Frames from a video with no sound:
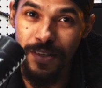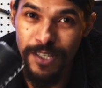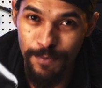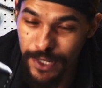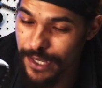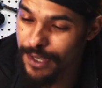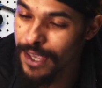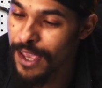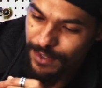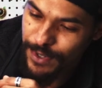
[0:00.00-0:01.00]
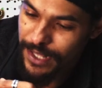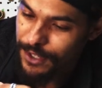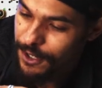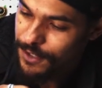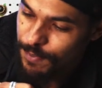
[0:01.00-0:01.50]
split. So we got the
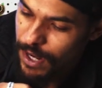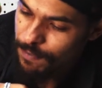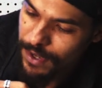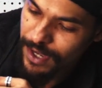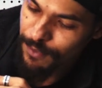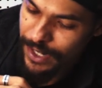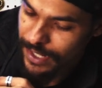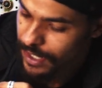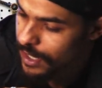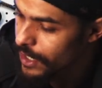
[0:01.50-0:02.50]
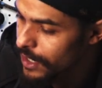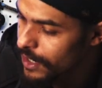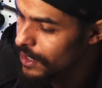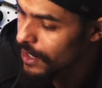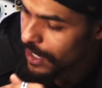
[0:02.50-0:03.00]
goat spray paint, we got the
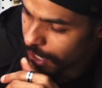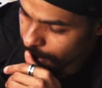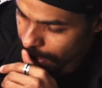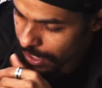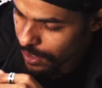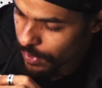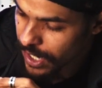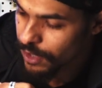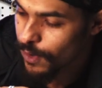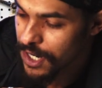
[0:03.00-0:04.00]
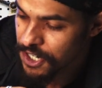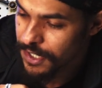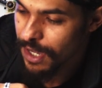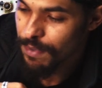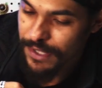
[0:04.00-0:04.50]
clear thing, we got the washi
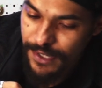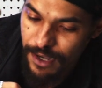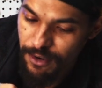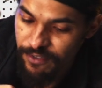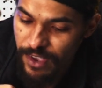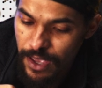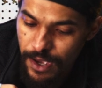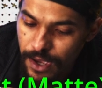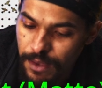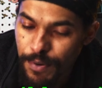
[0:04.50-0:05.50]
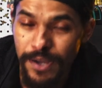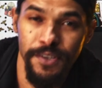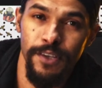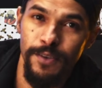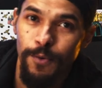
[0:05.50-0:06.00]
tape itself. The
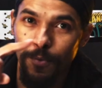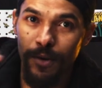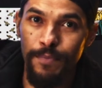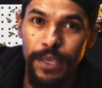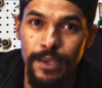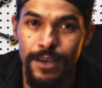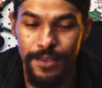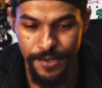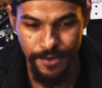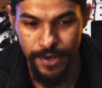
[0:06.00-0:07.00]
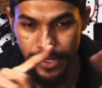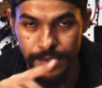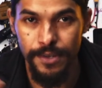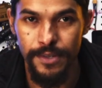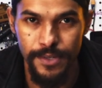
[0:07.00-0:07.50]
pricing will be on the screen
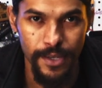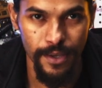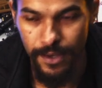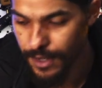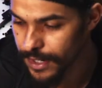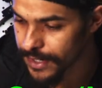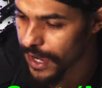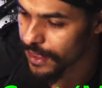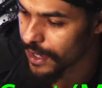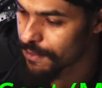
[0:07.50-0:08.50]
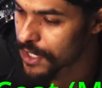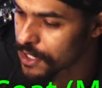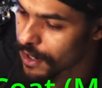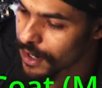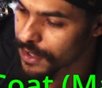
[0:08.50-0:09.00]
so you can see exactly how
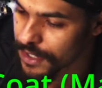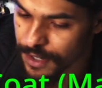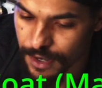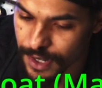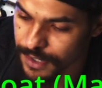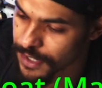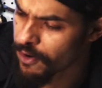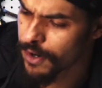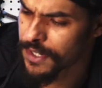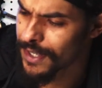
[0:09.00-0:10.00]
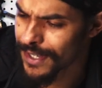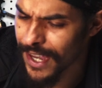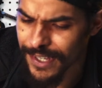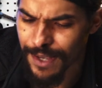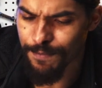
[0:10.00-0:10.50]
much all of this costs. Of course, in this
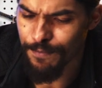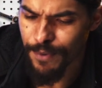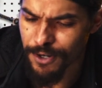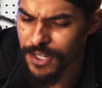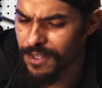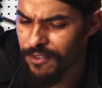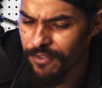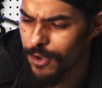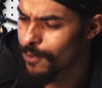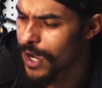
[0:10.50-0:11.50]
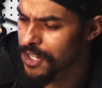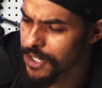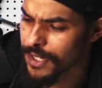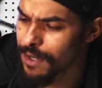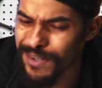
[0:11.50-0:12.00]
case, I've purchased a few
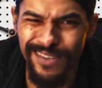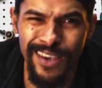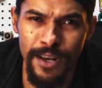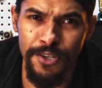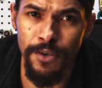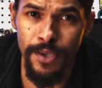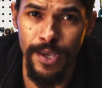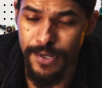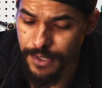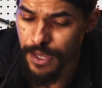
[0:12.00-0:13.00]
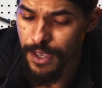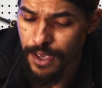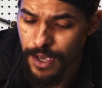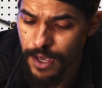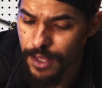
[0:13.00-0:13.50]
washi tapes just to kind of show you guys
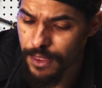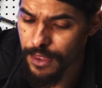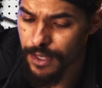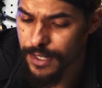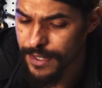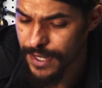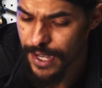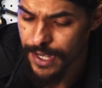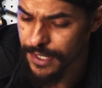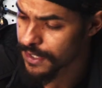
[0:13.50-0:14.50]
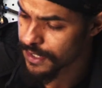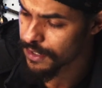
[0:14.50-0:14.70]
the designs and